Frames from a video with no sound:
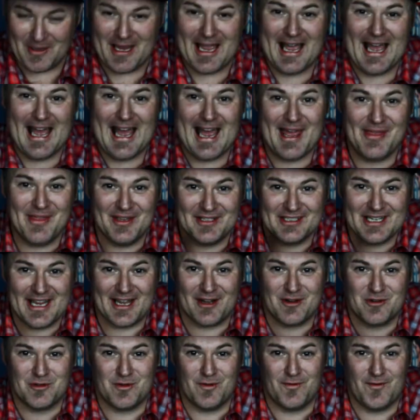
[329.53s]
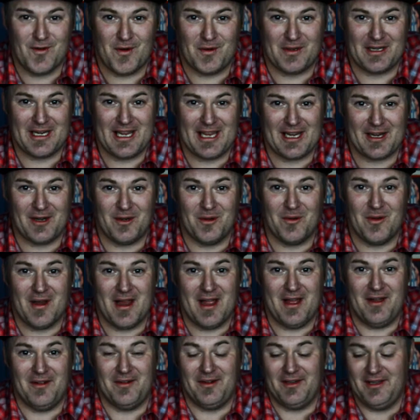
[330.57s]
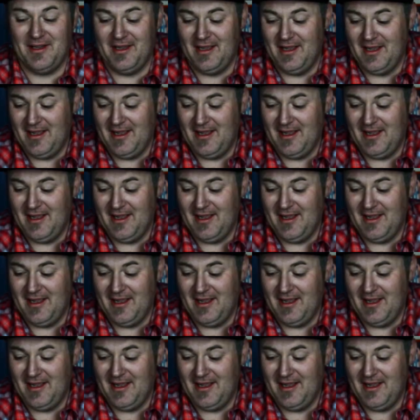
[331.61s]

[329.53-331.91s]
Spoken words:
We had this extra phone kicking around.